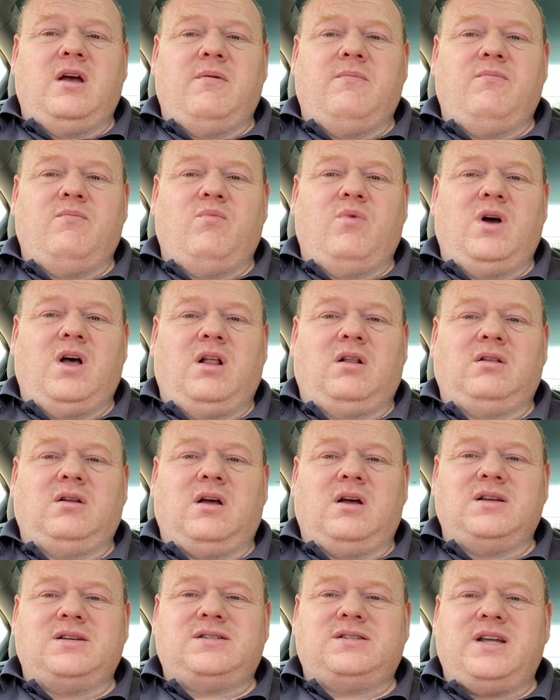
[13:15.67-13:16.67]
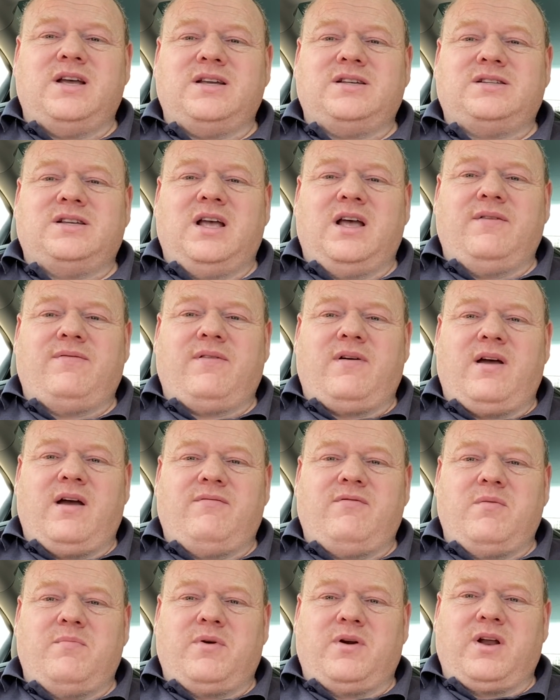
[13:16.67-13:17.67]
Well, stay safe,
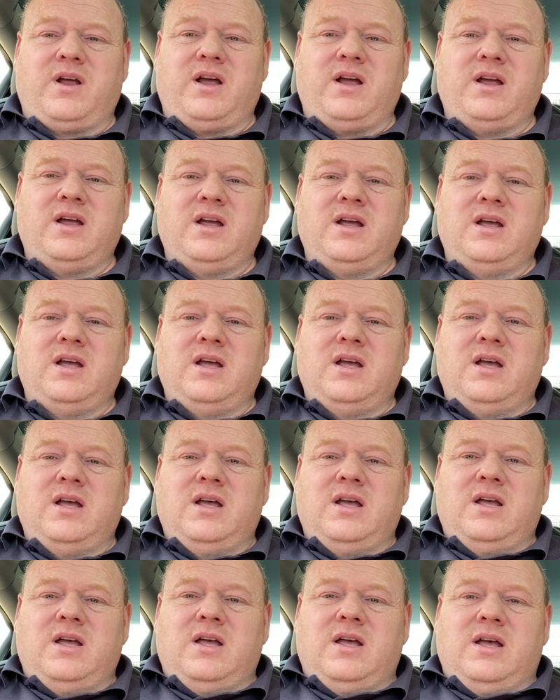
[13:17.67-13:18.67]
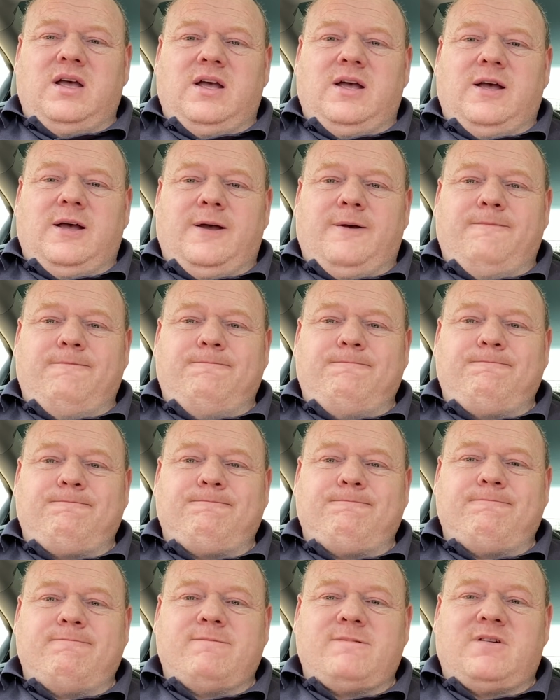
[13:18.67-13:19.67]
everybody.
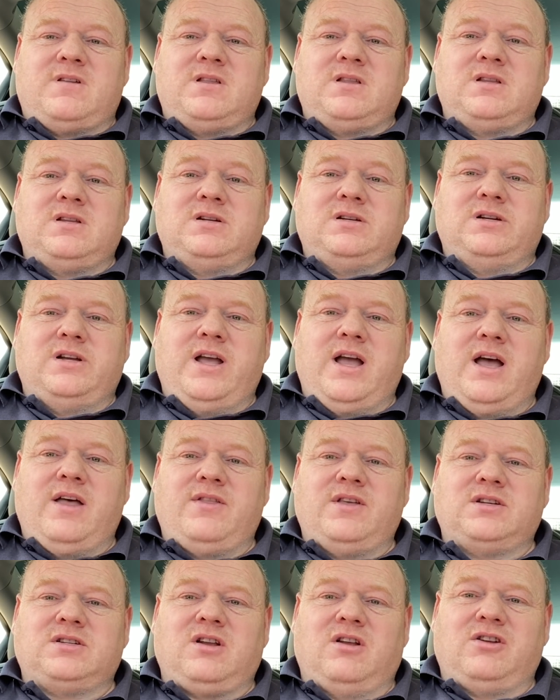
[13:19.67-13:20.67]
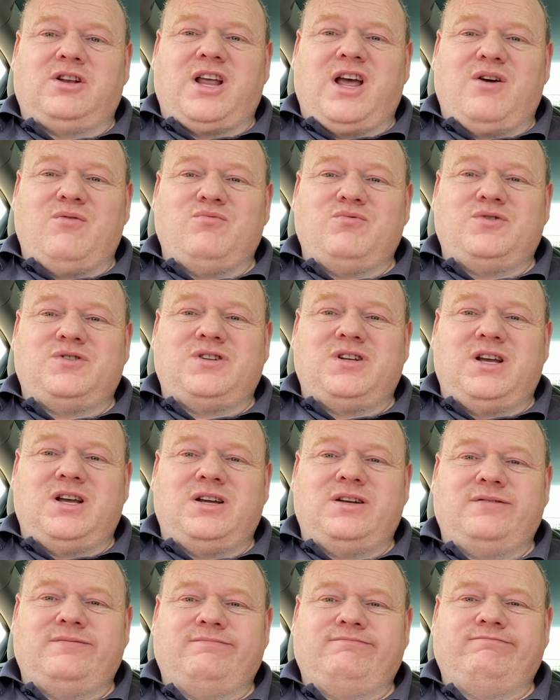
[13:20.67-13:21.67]
Yeah, this lockdown's
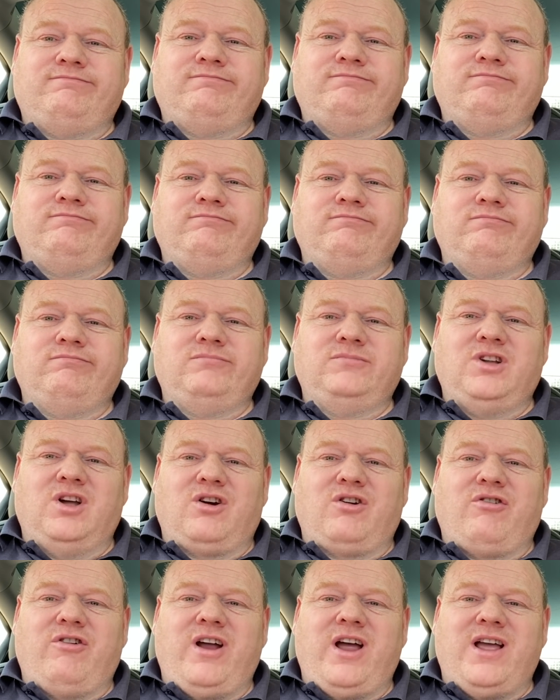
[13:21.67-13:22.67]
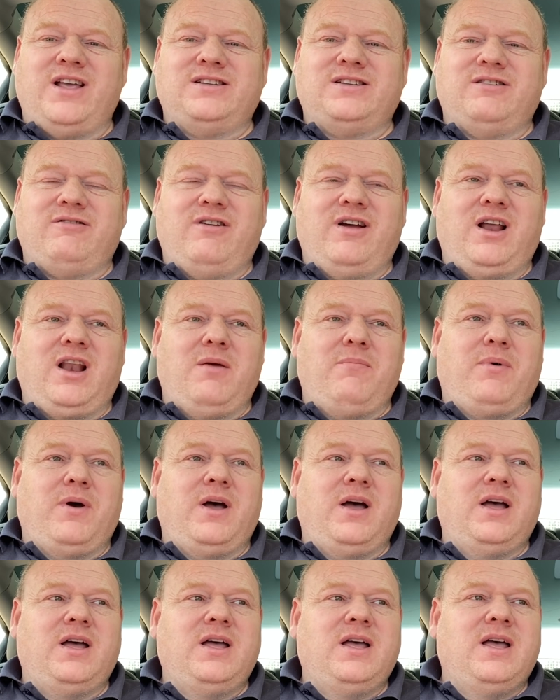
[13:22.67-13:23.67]
not great, is it really?
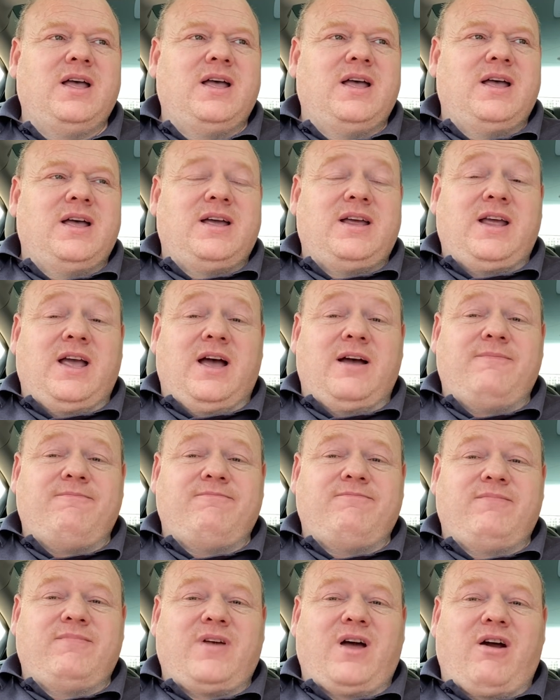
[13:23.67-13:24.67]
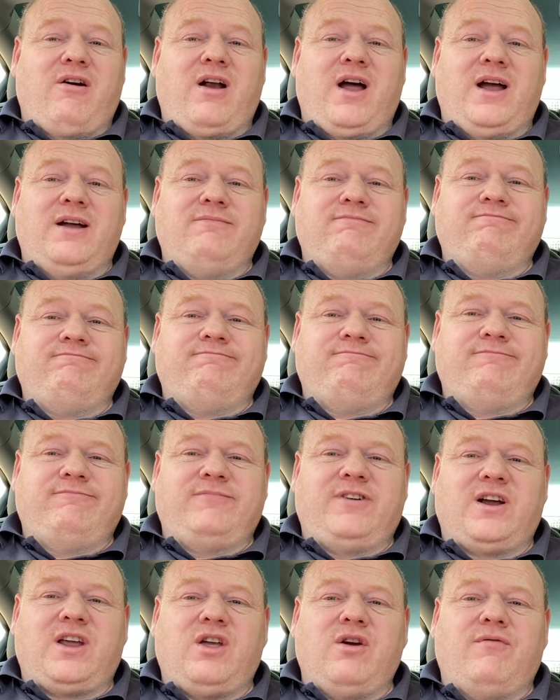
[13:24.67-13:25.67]
But yeah. All right.
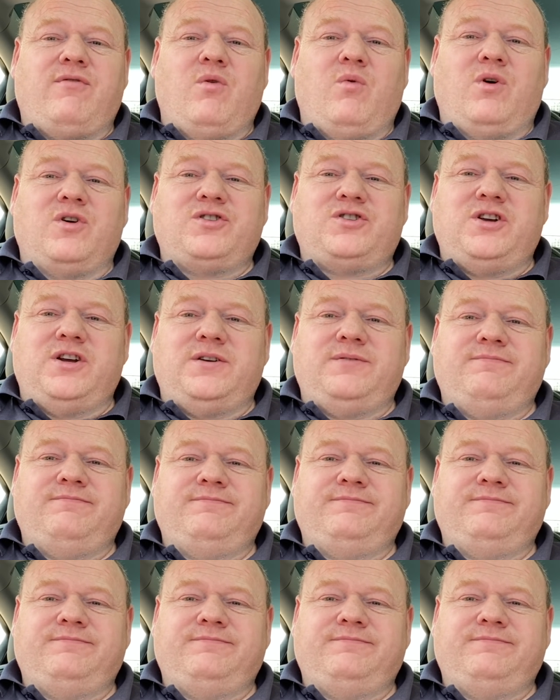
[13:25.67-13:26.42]
Thank you for watching.